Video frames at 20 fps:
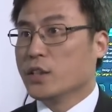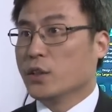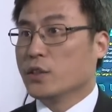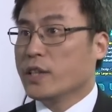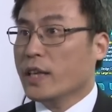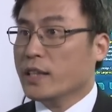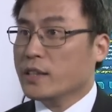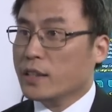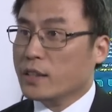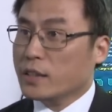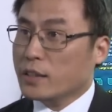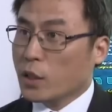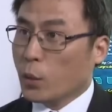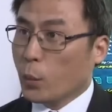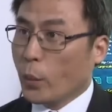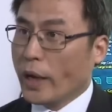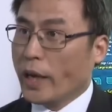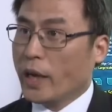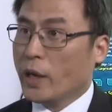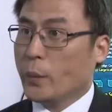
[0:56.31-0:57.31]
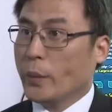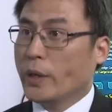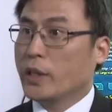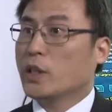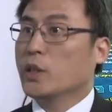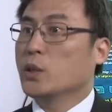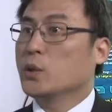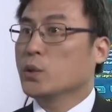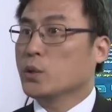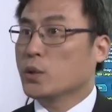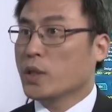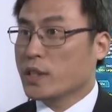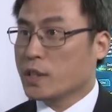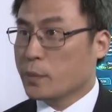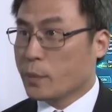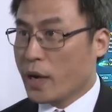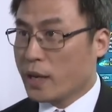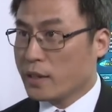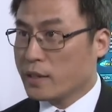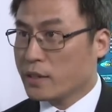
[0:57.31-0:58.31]
So that is the way we go to the
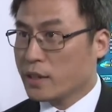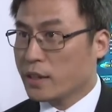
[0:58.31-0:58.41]
smart